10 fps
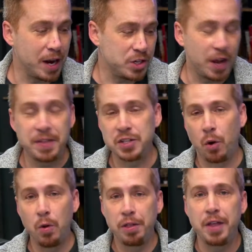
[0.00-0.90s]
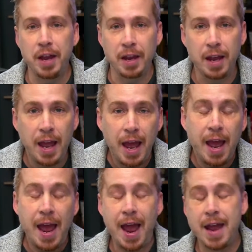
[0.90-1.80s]
I shot this whole thing
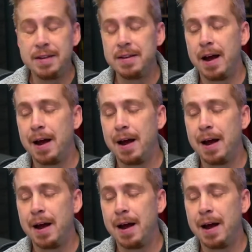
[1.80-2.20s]
and